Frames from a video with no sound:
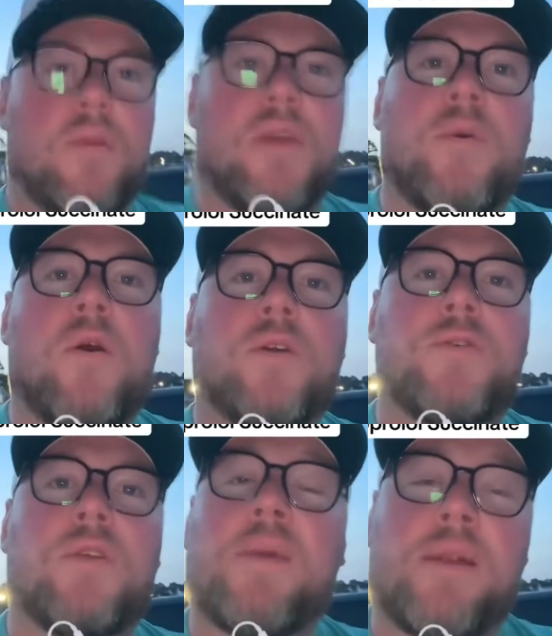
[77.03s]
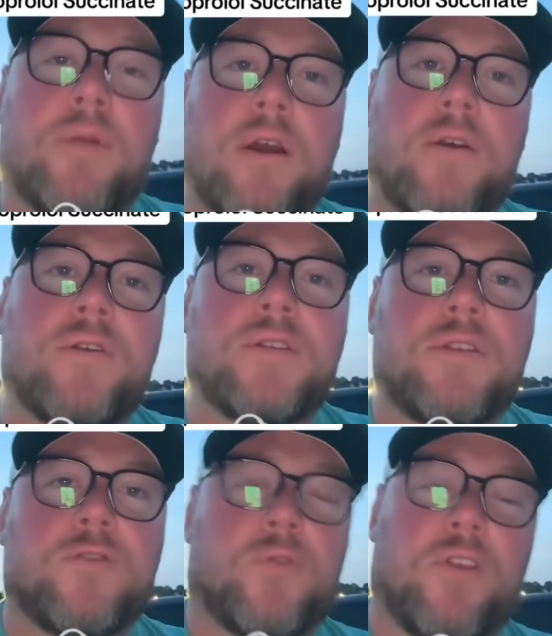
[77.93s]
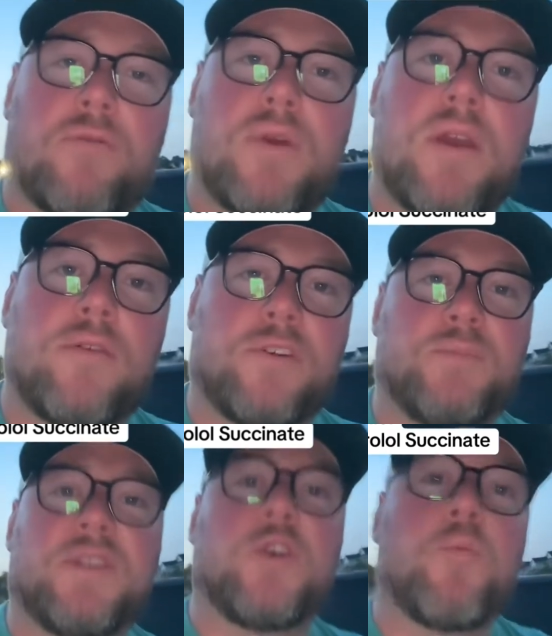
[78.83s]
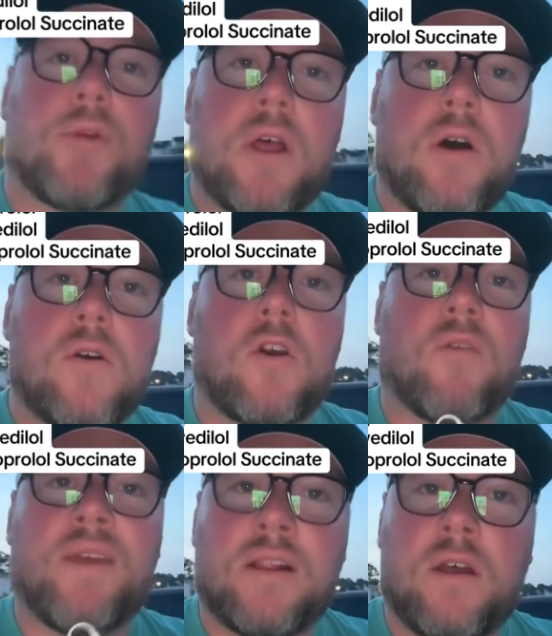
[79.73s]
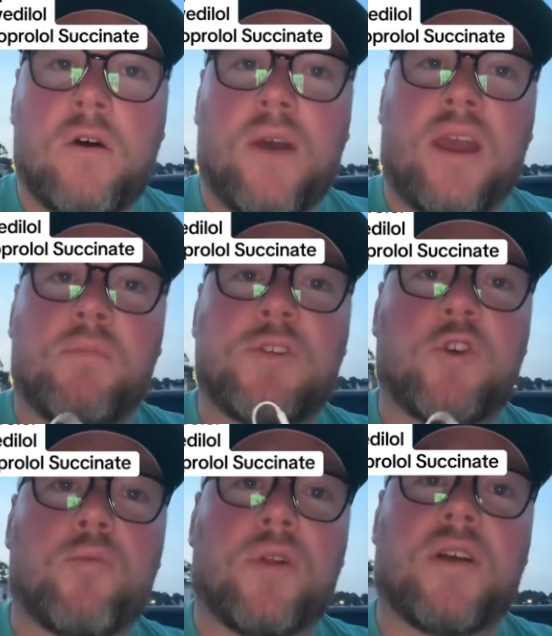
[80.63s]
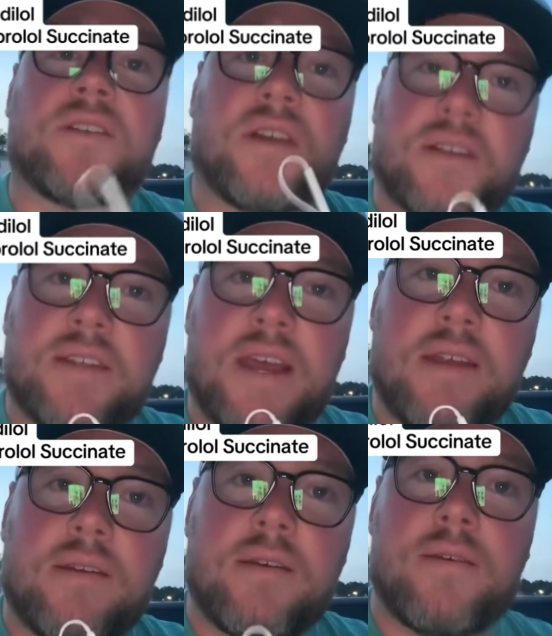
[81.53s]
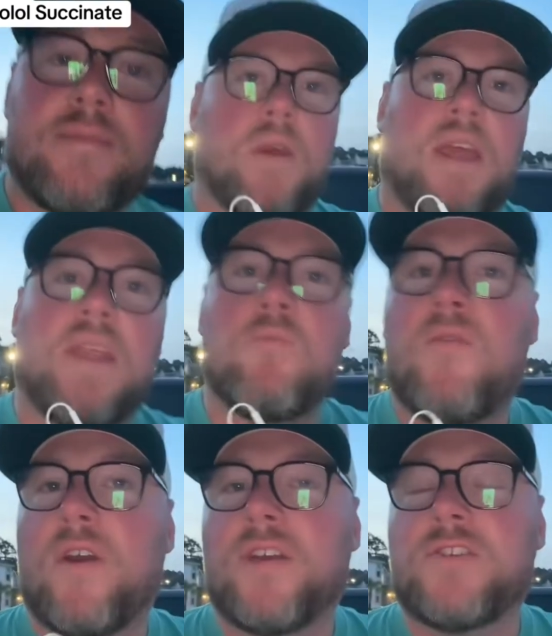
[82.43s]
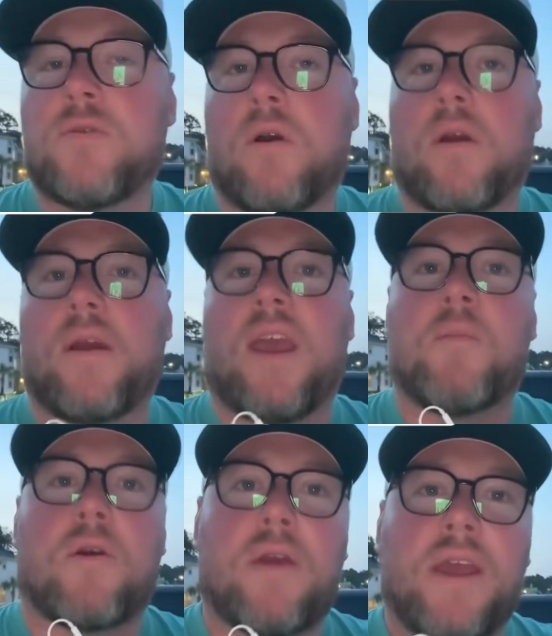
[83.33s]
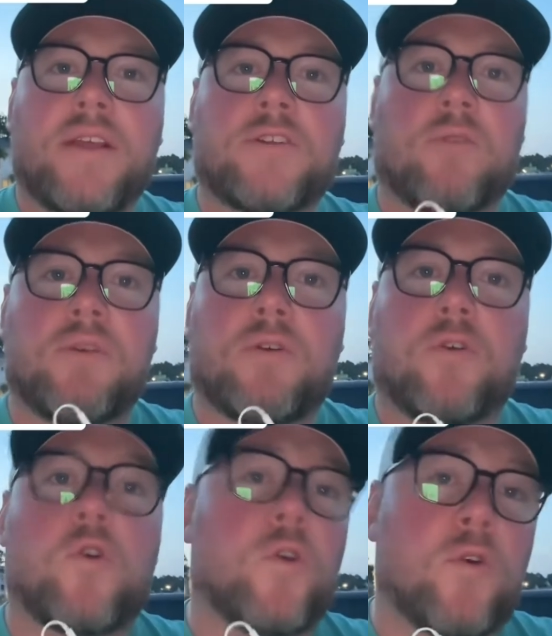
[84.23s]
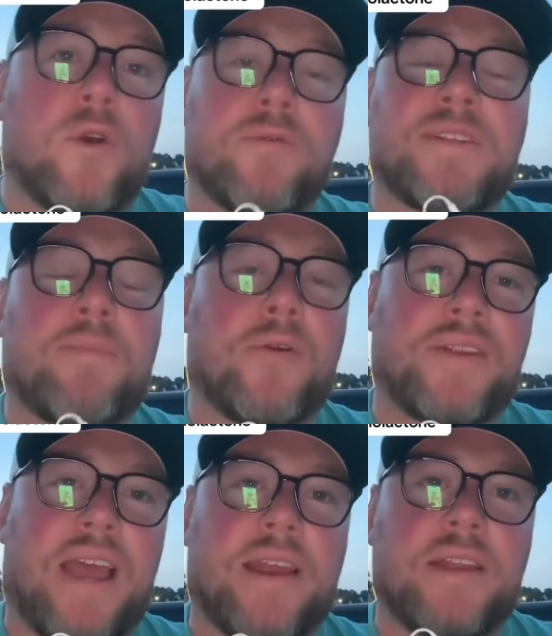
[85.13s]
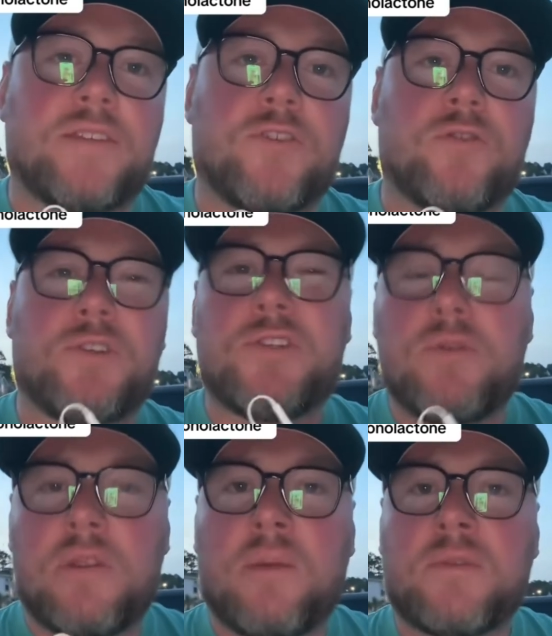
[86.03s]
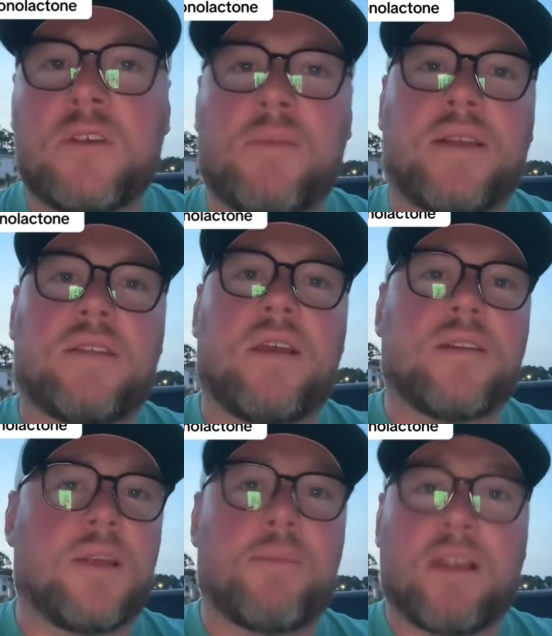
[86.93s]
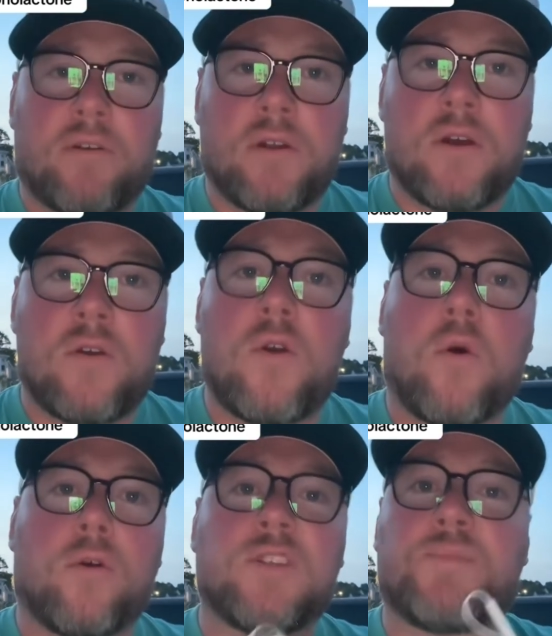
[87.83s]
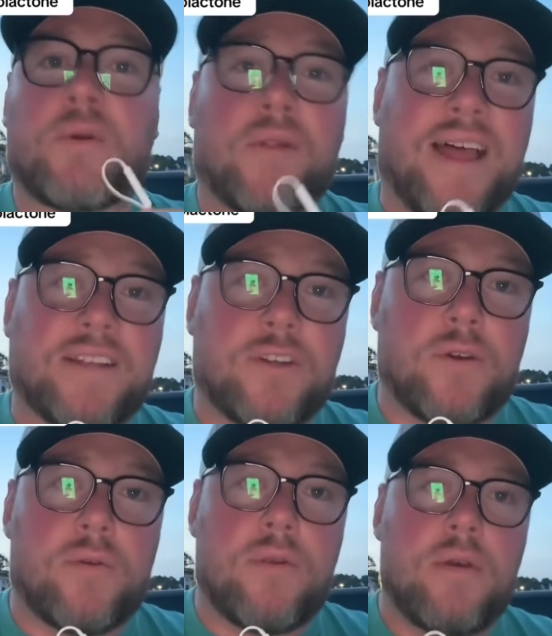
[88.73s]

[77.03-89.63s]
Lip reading: Go on to the beta blockers, there's only 3. There's bisoprolol, carvedilol, and metoprolol succinate. Moving on to our MRAs, or mineralocorticoid receptor antagonists, there's only 2 of them, so you might see as eplerenone or spironolactone.